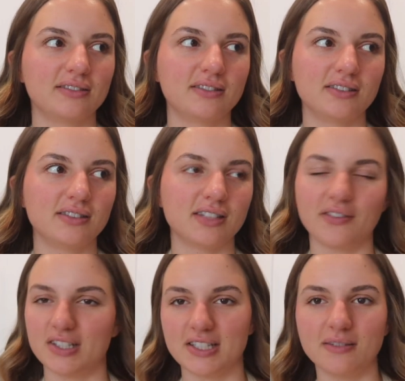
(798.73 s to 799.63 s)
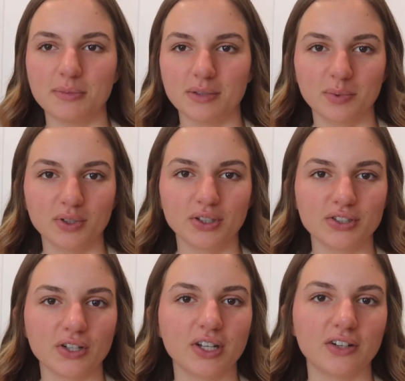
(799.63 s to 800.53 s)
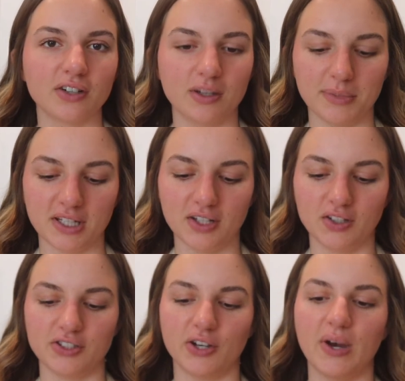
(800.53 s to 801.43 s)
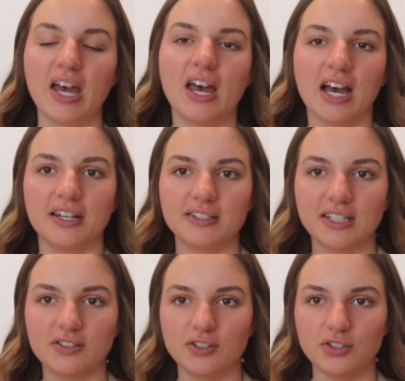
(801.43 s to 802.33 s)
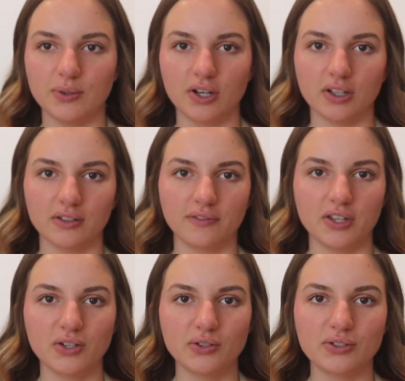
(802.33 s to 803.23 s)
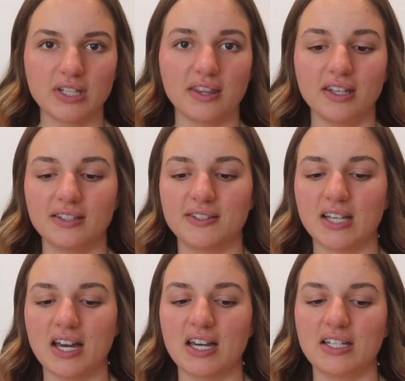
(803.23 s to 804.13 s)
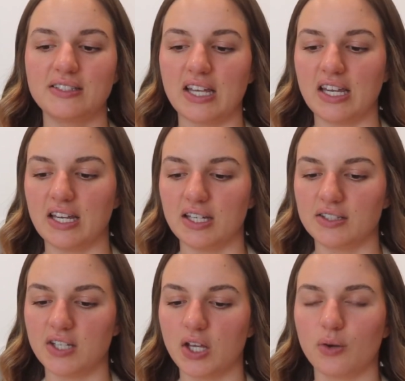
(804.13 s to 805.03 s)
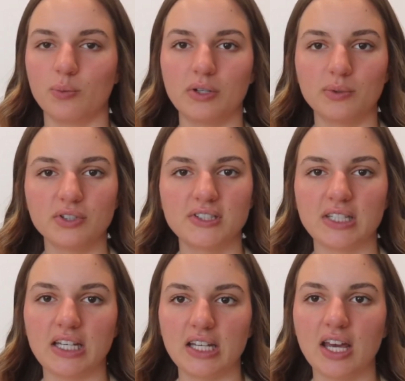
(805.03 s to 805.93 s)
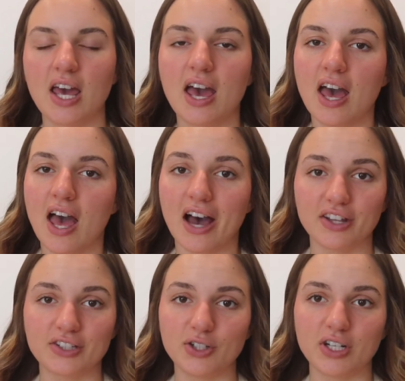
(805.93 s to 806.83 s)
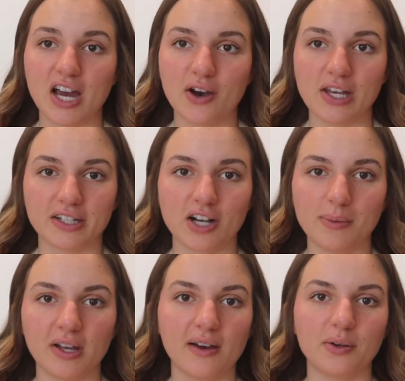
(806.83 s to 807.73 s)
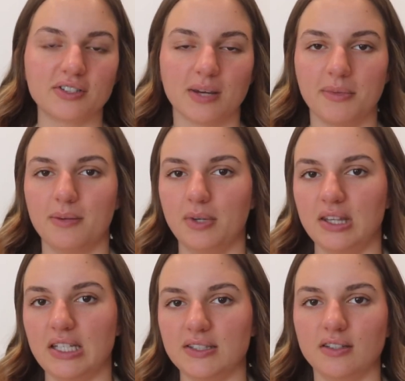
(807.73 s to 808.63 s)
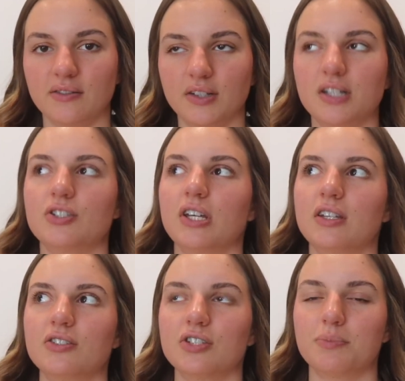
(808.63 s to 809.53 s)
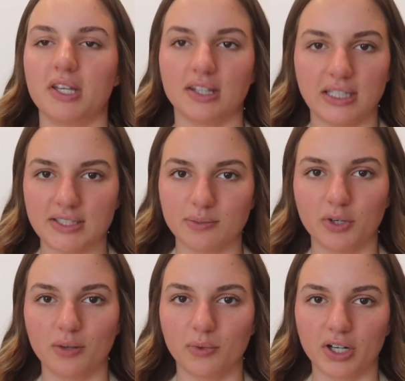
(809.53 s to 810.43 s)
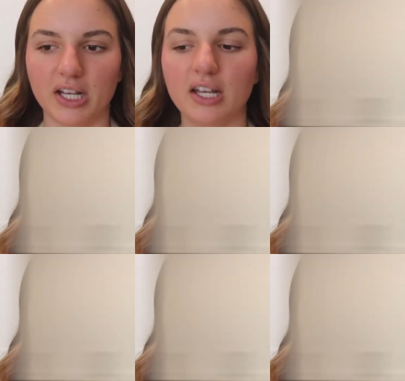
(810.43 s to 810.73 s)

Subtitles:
17 people or so that are going to be there. So I decided to do all of those this size, and we will see how they turn out in a couple hours. I'm gonna put these in the fridge and then just bake these tomorrow morning.